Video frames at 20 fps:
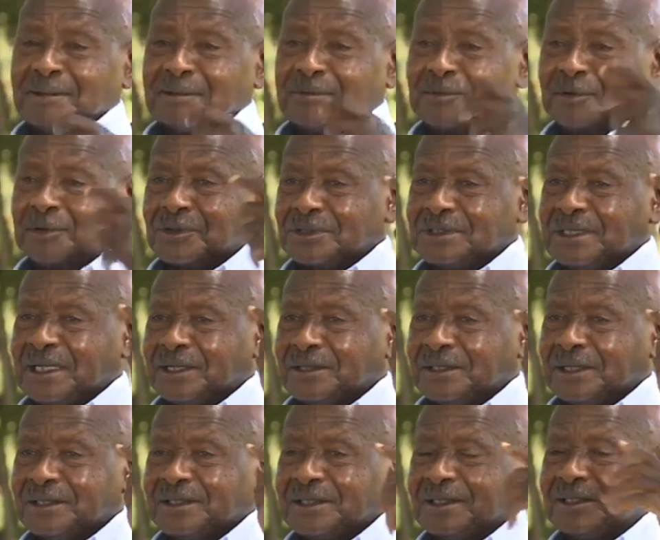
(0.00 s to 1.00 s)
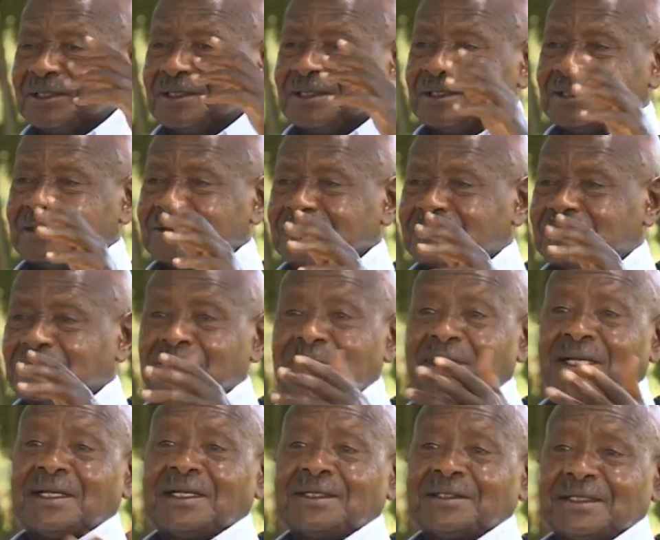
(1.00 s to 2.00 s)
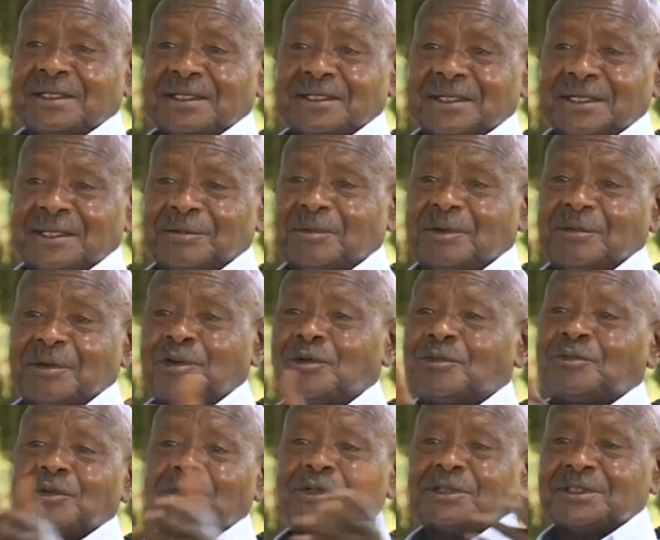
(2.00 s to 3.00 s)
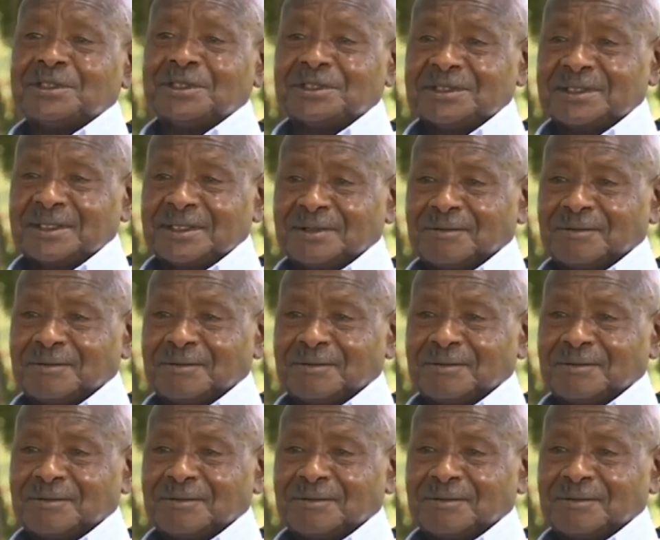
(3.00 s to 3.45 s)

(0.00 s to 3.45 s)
because for me, I am aware of all of this.